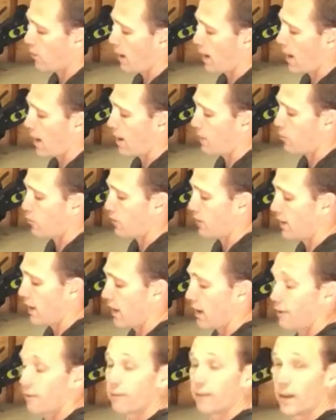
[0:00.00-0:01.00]
in my hamstring that
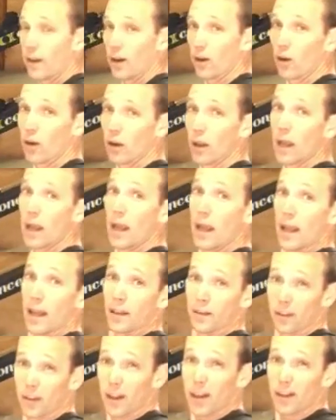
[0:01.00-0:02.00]
I feel
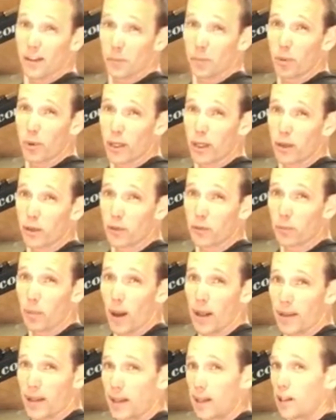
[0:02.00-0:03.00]
is a pretty good
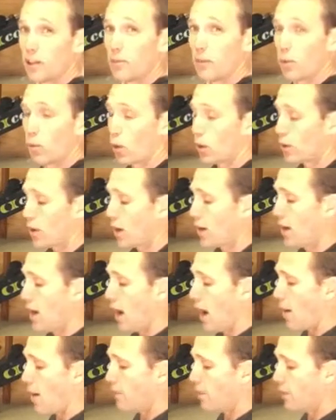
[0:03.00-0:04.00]
spot that needs to be worked on.
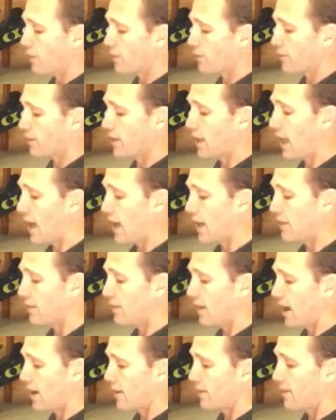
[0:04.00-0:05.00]
I'm going to slide
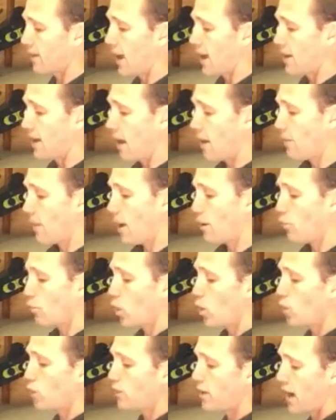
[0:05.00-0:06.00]
side to side. Now I'm not
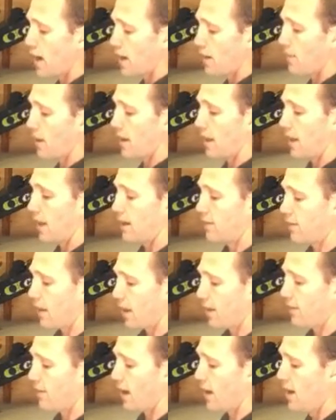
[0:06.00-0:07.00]
rotating my leg side
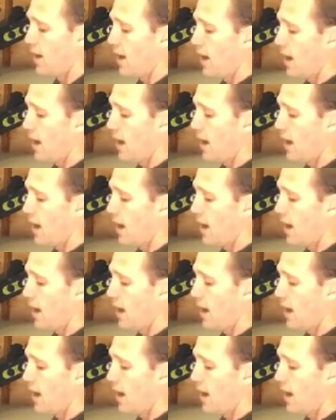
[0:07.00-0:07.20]
to side,